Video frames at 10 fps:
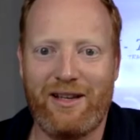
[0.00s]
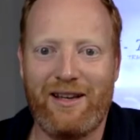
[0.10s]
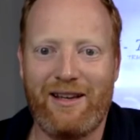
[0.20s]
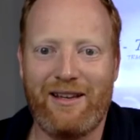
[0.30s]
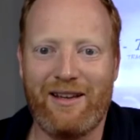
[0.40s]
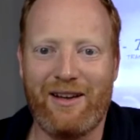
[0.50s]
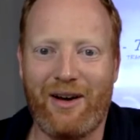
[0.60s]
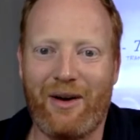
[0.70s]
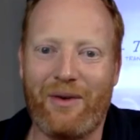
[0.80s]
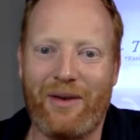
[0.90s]

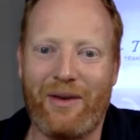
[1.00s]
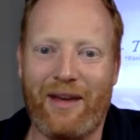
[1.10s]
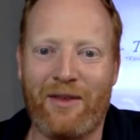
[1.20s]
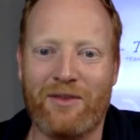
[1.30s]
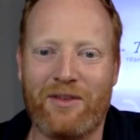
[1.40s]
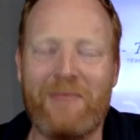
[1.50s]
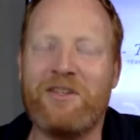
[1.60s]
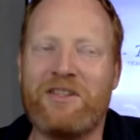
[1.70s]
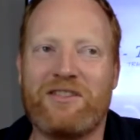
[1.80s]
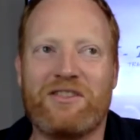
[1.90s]
and those
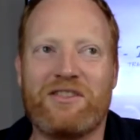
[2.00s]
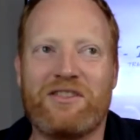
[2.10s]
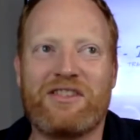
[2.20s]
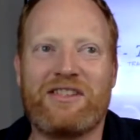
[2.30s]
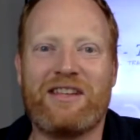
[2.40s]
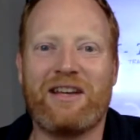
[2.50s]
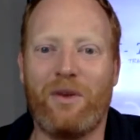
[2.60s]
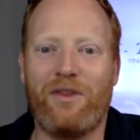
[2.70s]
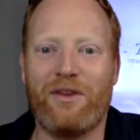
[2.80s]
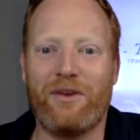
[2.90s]
images just stick
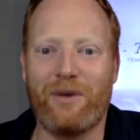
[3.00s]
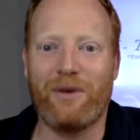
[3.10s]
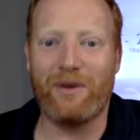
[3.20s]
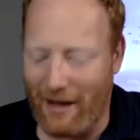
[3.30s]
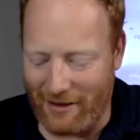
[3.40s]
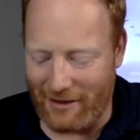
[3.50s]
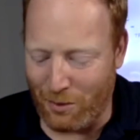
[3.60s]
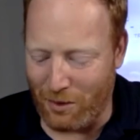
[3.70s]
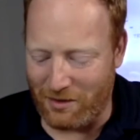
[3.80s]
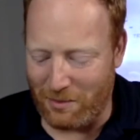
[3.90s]
with you. And I
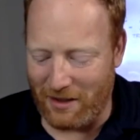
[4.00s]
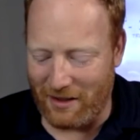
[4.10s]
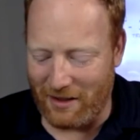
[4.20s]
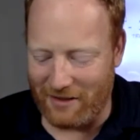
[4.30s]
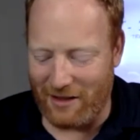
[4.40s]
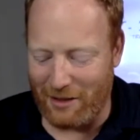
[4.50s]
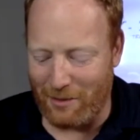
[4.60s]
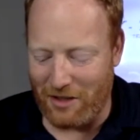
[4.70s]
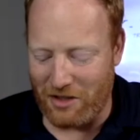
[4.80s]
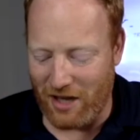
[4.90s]
think what's being said here
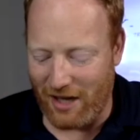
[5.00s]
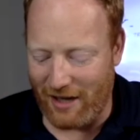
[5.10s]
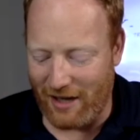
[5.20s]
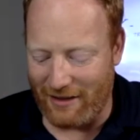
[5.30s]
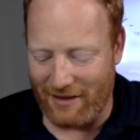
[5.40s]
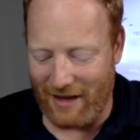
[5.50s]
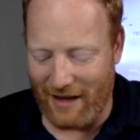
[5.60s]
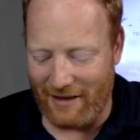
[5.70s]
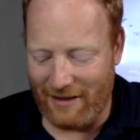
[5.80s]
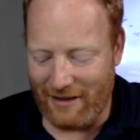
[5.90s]
by John is
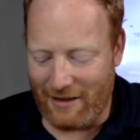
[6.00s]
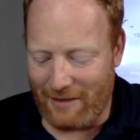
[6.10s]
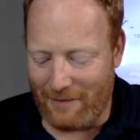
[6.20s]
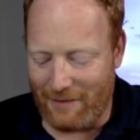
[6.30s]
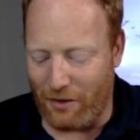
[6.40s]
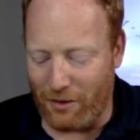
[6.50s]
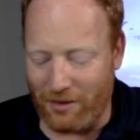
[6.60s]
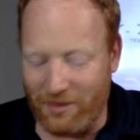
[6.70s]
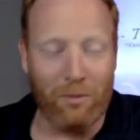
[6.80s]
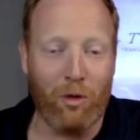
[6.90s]
that, there
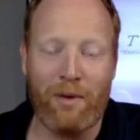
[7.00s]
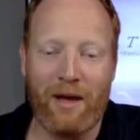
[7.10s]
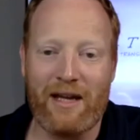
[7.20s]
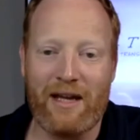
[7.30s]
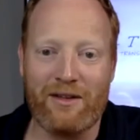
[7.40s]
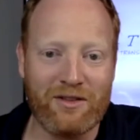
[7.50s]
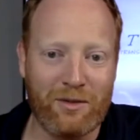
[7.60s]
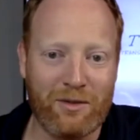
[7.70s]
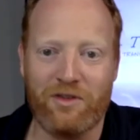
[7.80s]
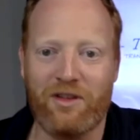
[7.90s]
is no more pain, there is
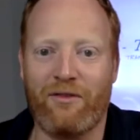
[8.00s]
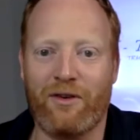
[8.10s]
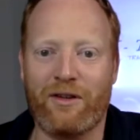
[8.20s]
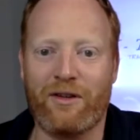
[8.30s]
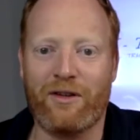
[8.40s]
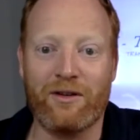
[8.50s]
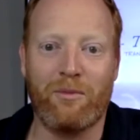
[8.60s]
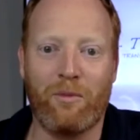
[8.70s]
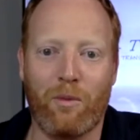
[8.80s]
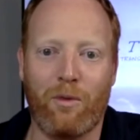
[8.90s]
no more suffering, there is
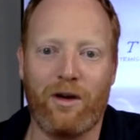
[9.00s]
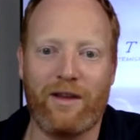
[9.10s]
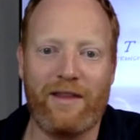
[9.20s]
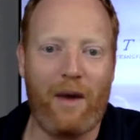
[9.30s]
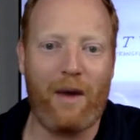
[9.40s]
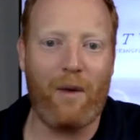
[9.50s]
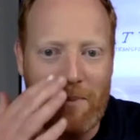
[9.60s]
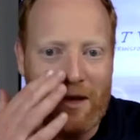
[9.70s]
no more mourning. That wiping